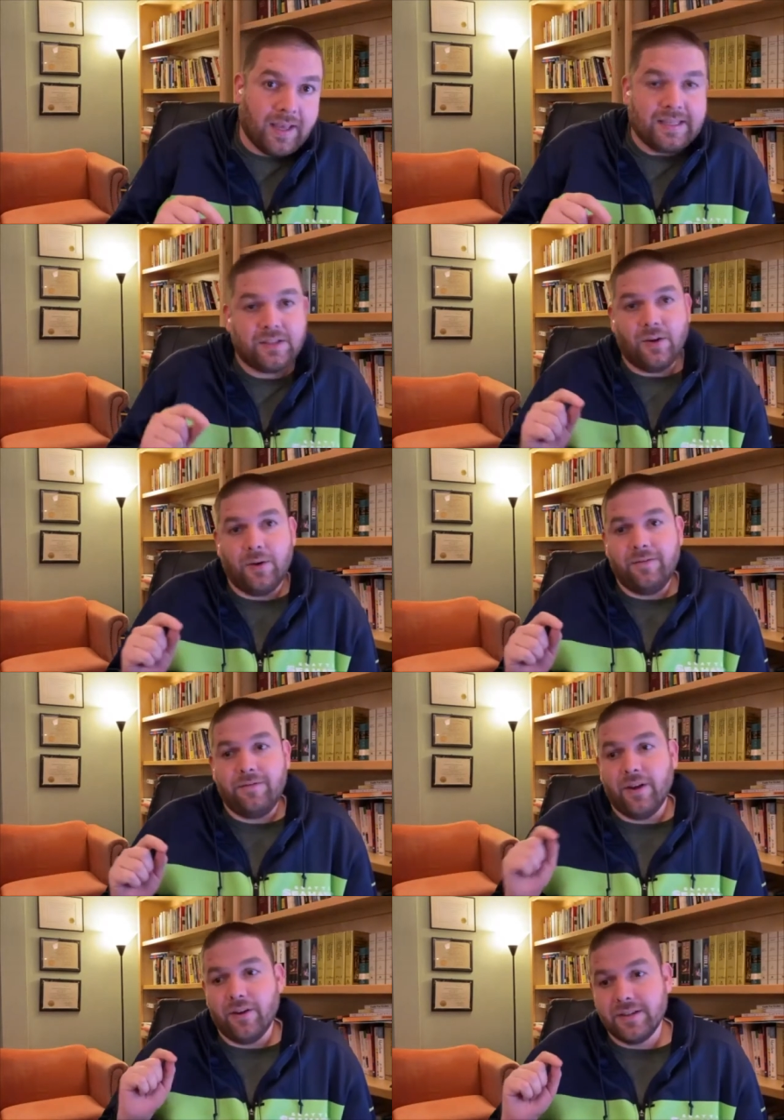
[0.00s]
And so, if
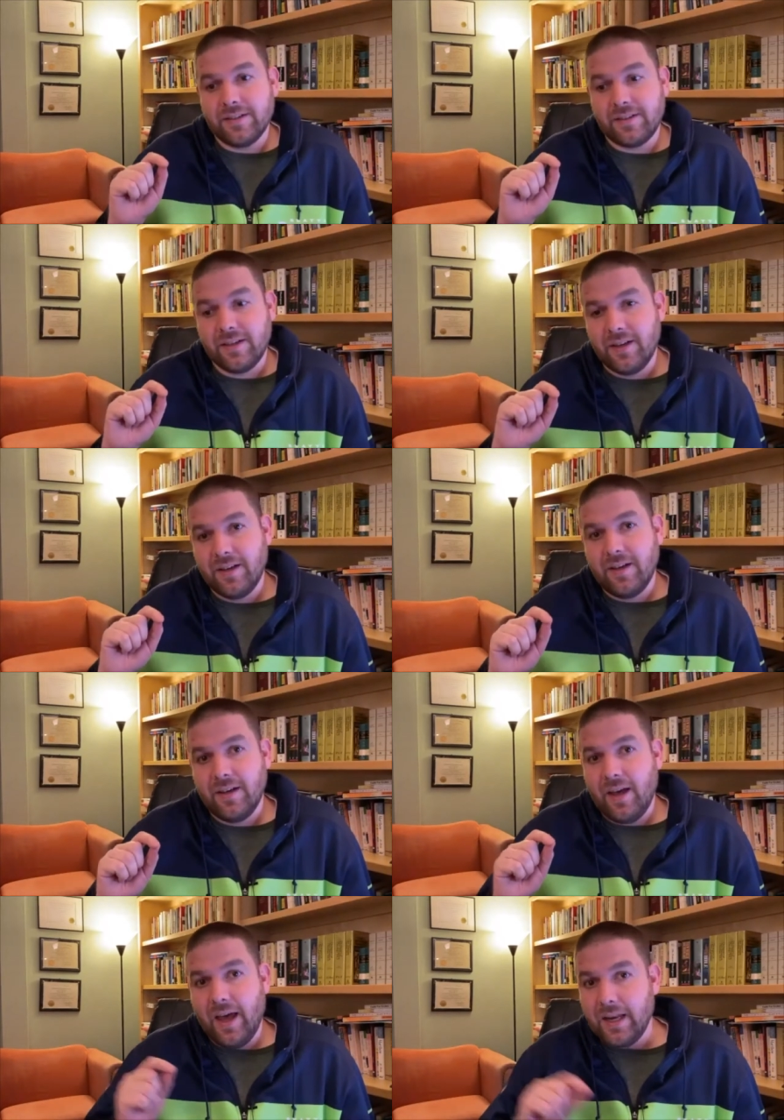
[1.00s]
there is
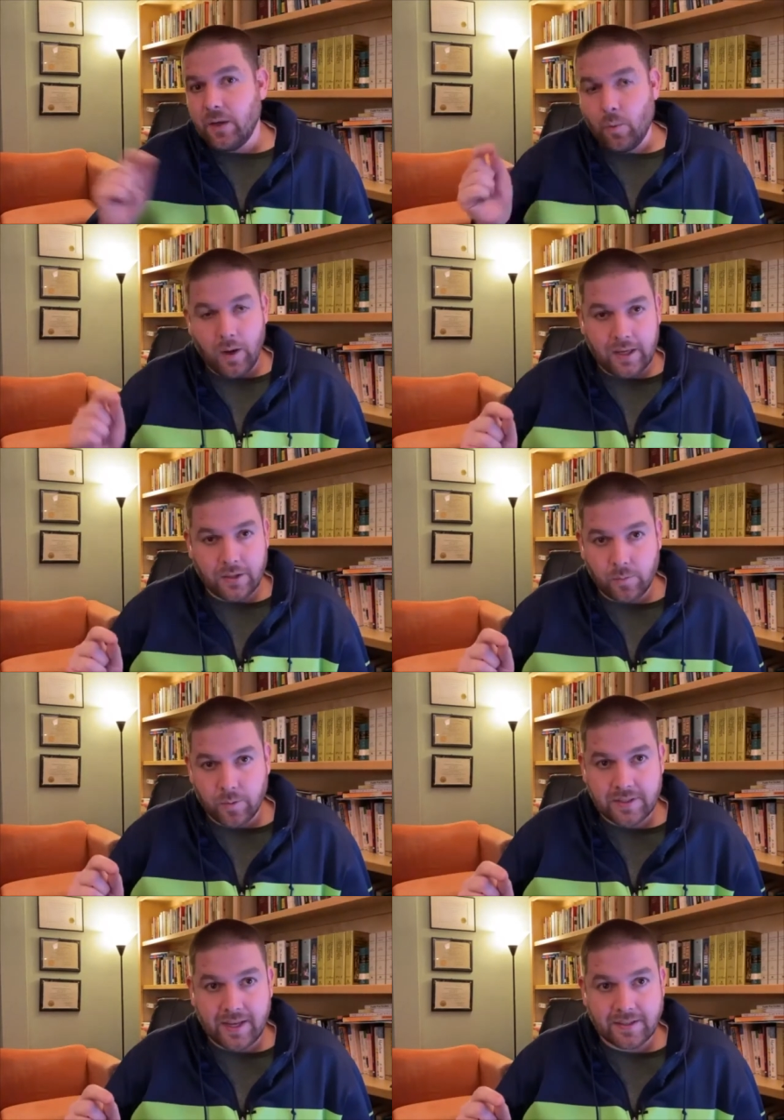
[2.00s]
any way to
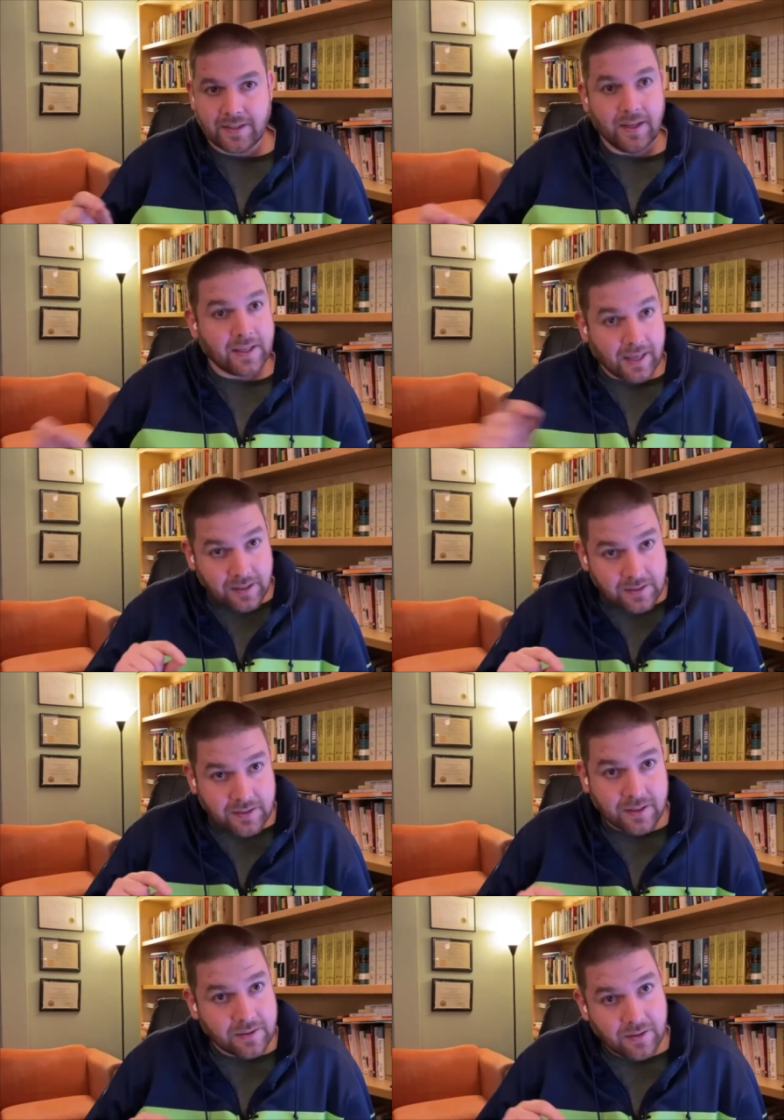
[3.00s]
protect
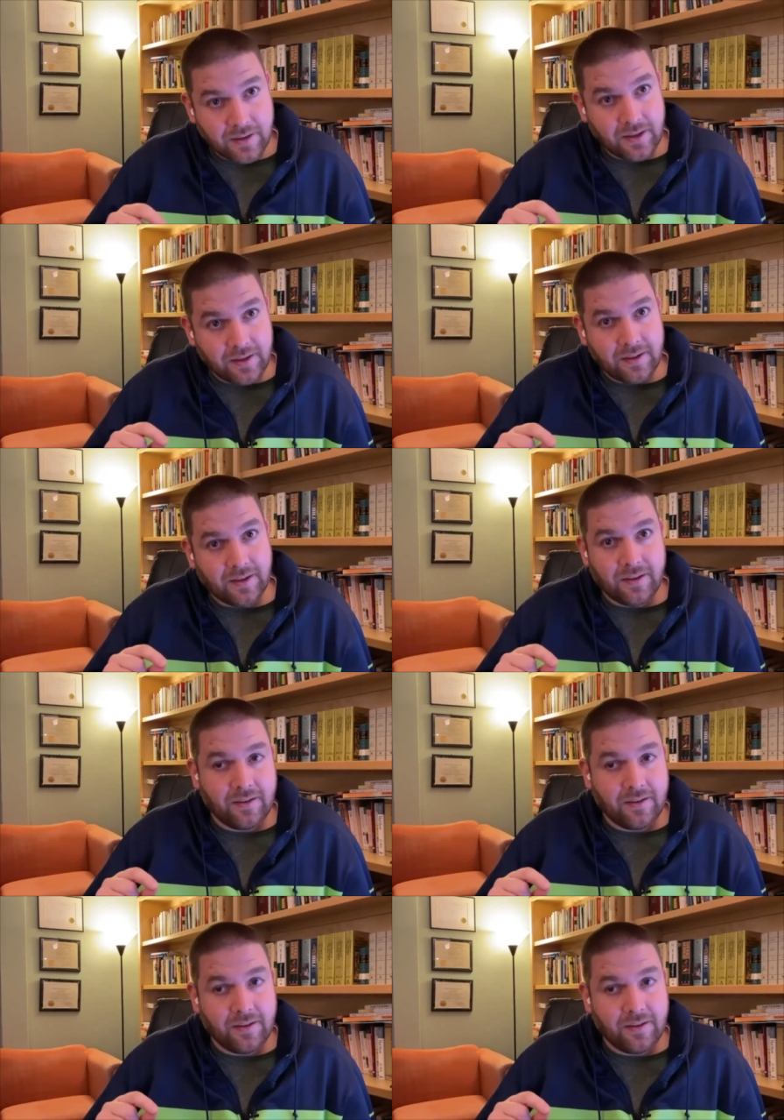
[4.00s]
against the